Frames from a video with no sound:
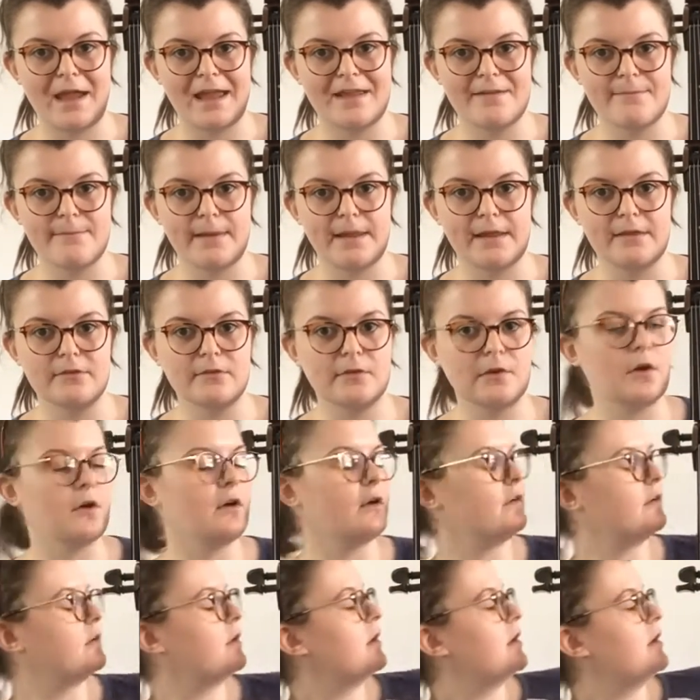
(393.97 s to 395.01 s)
8 beats
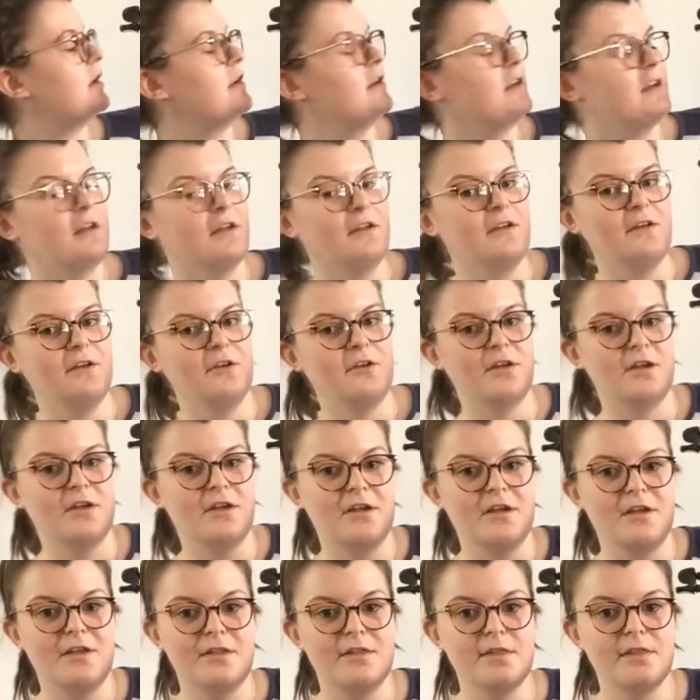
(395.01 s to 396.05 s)
long.
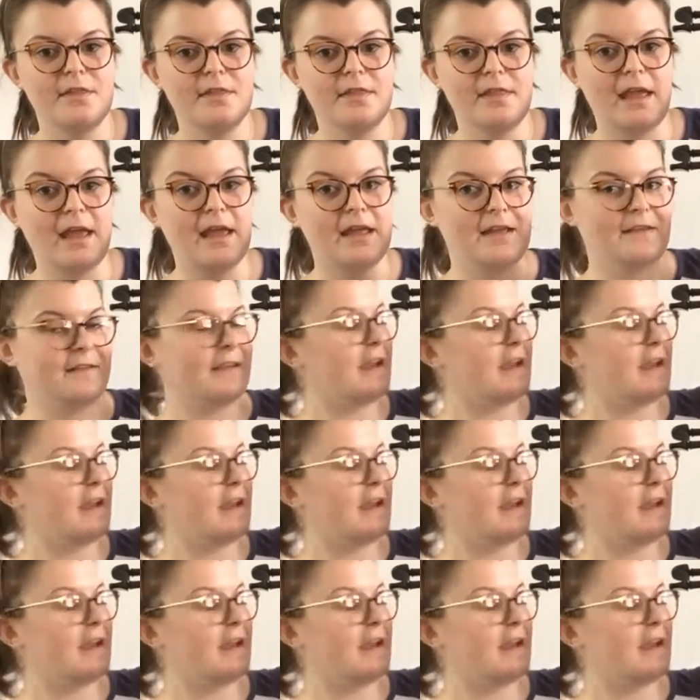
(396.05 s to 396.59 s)
That is